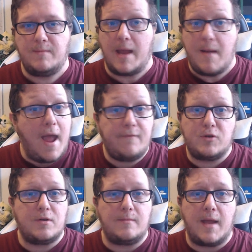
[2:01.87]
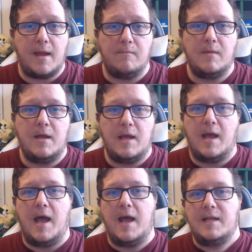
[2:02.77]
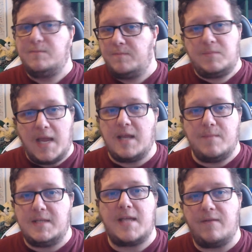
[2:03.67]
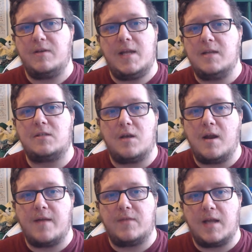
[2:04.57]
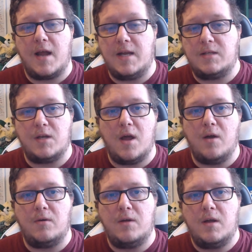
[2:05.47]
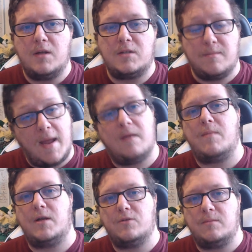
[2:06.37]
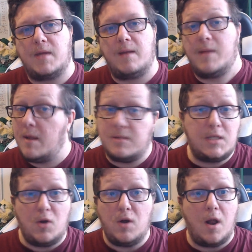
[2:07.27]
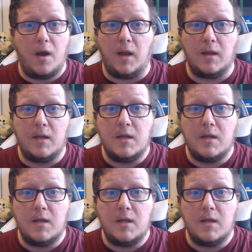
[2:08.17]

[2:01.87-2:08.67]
game. I have a dream game, uh, it's taken me seven years to learn everything I need to know to make my dream game, and I'm still learning.